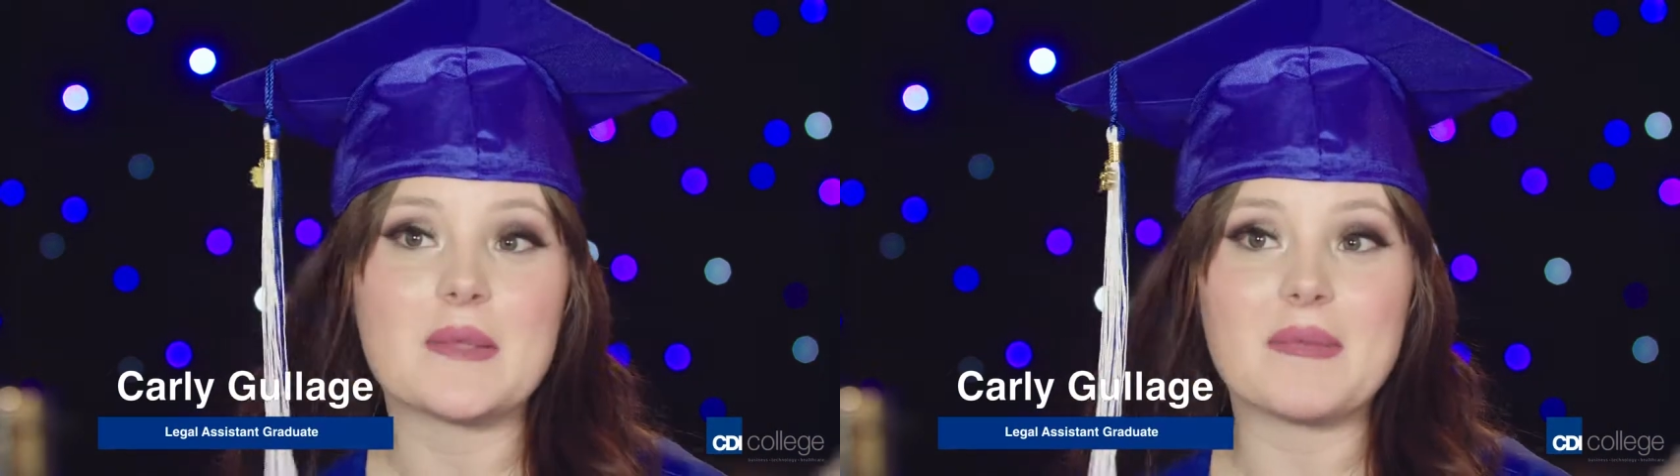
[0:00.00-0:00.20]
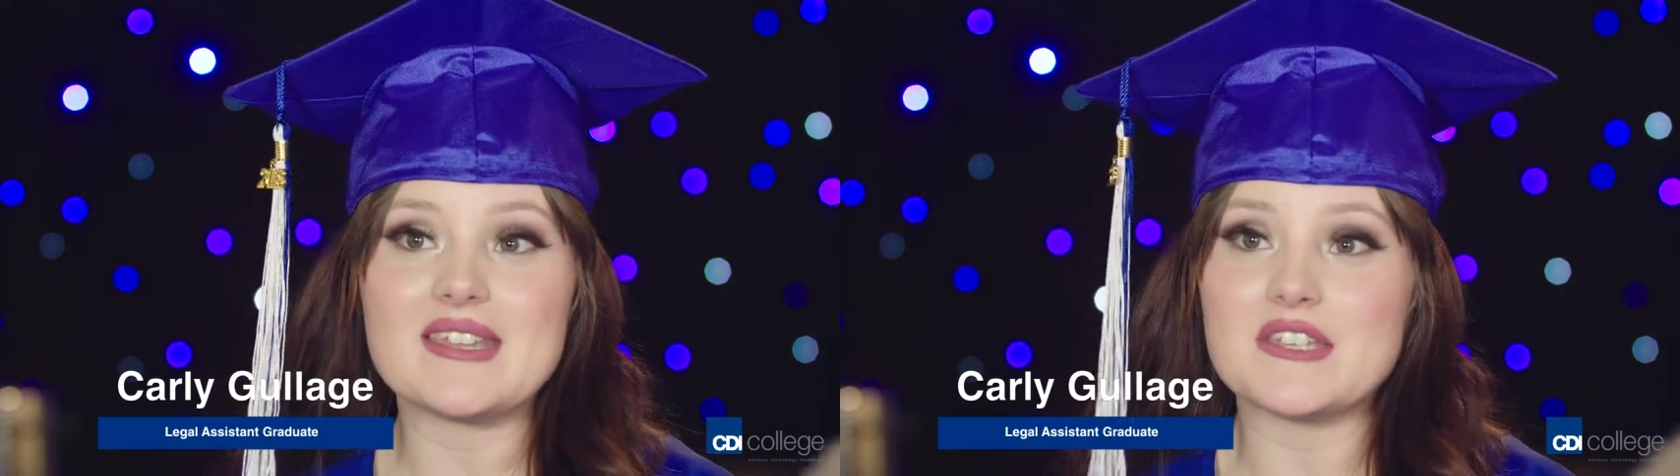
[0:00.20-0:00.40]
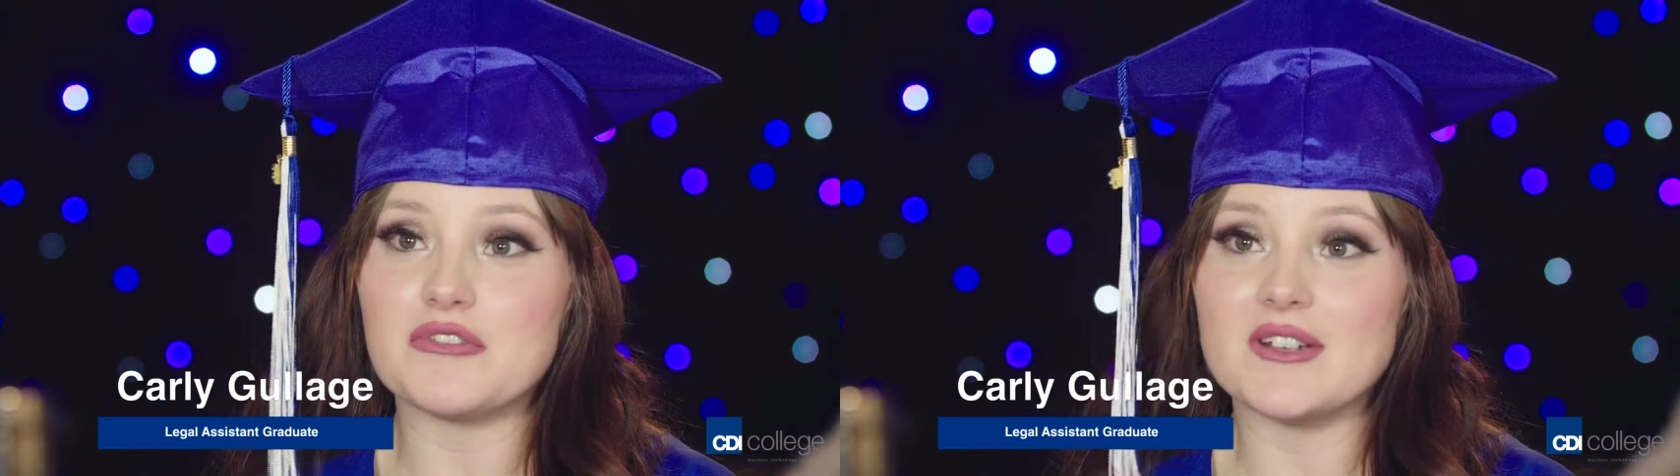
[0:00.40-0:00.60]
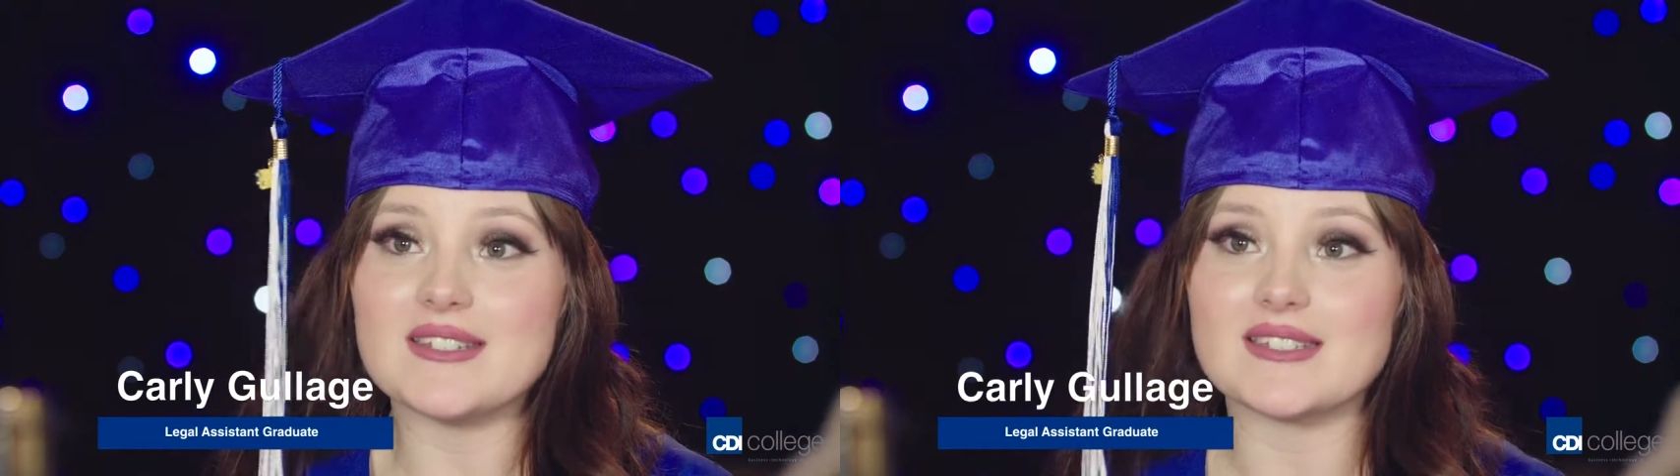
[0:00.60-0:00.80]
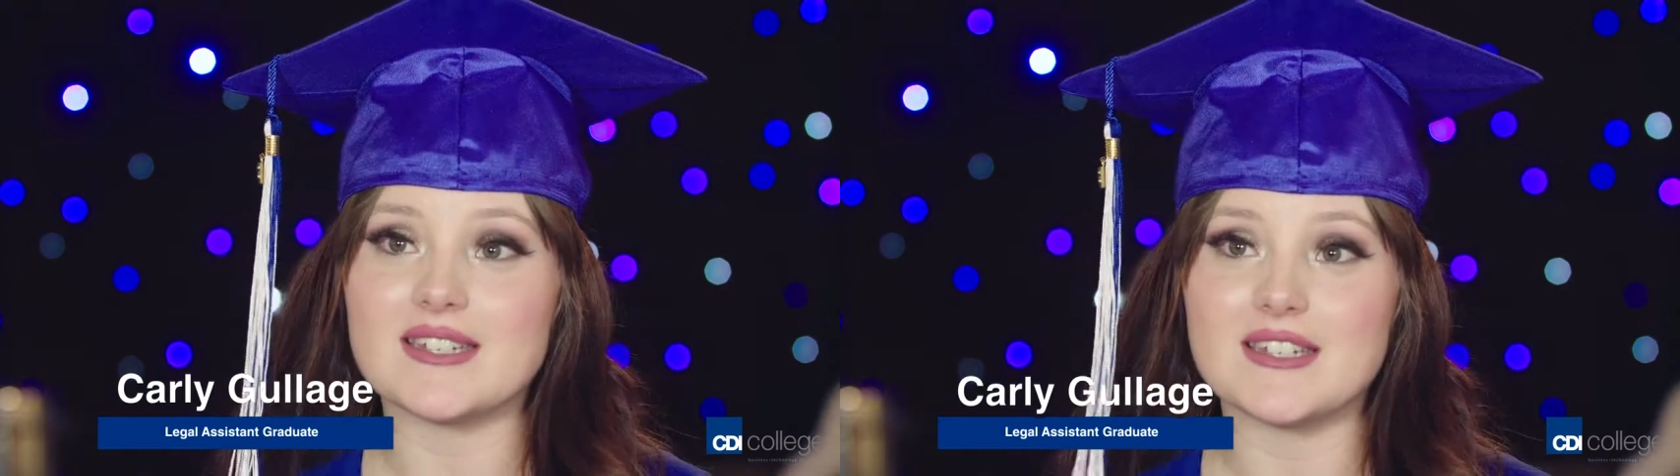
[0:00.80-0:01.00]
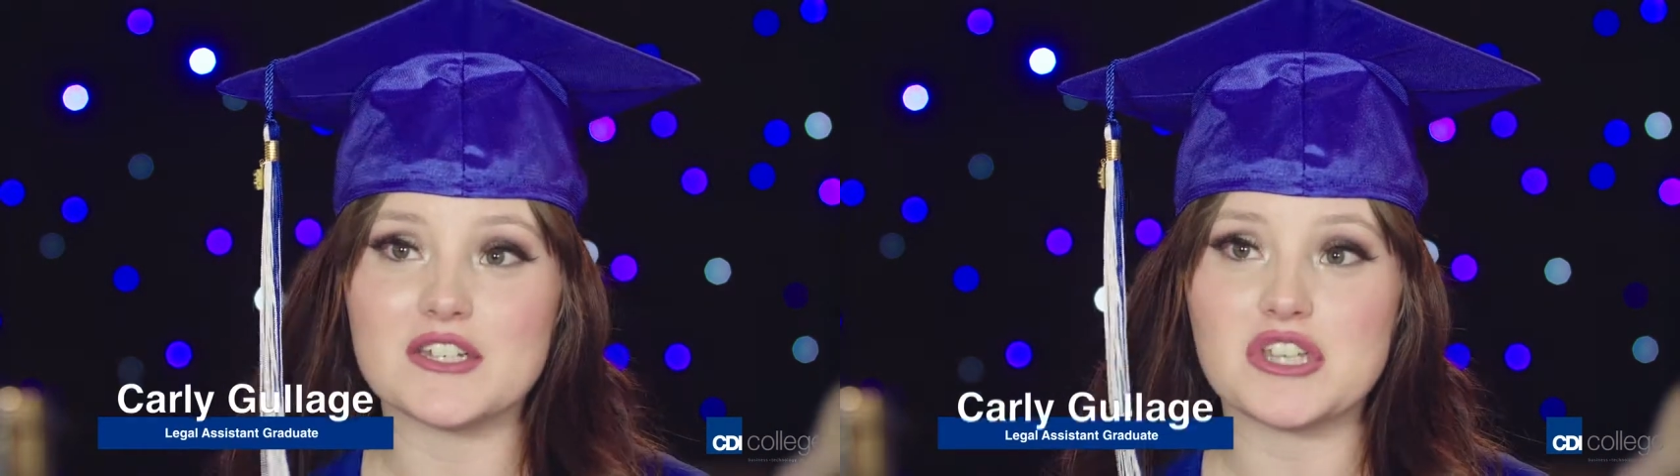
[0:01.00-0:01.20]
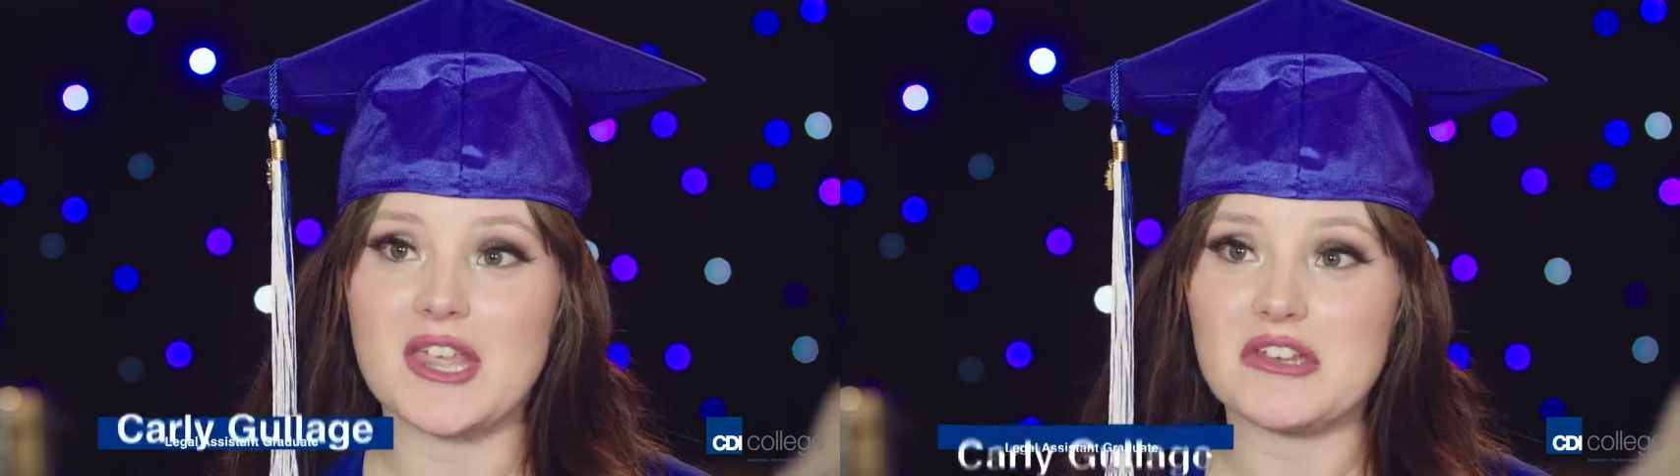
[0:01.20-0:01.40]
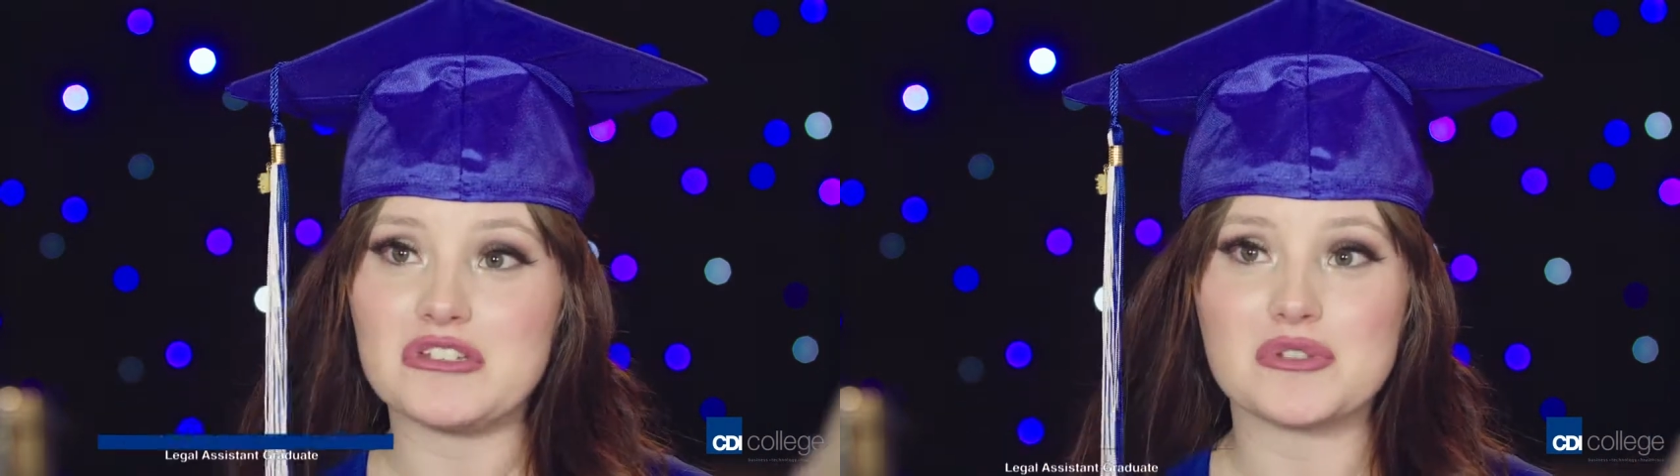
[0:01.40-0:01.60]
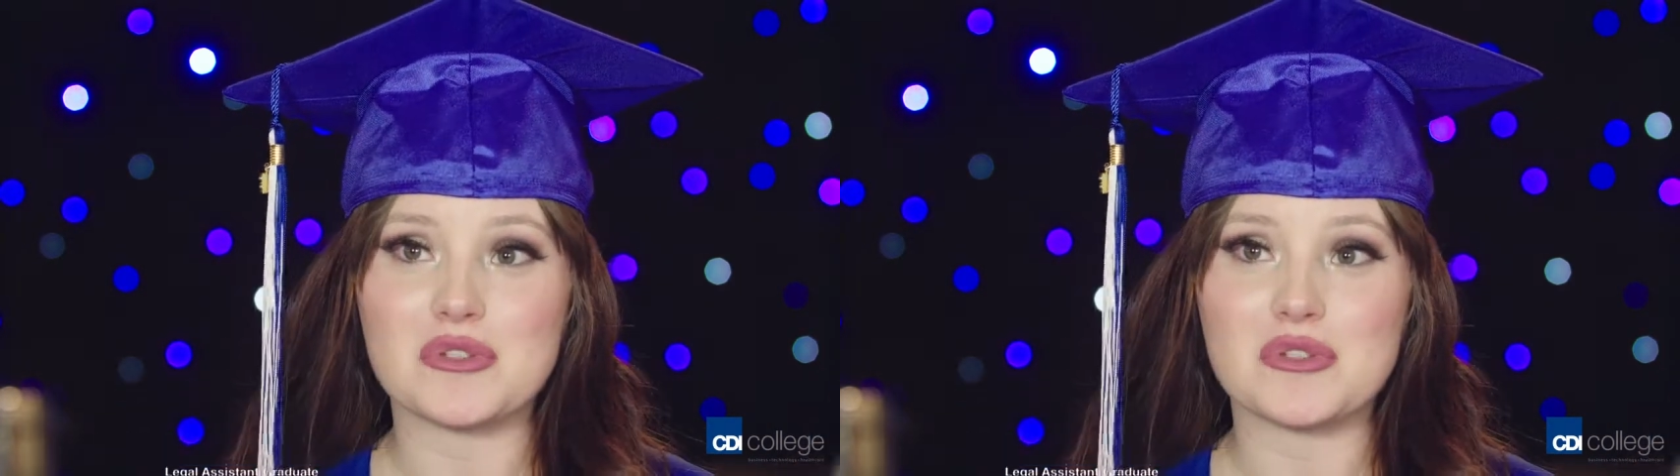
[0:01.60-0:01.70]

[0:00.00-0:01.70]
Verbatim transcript: something different, needed a change,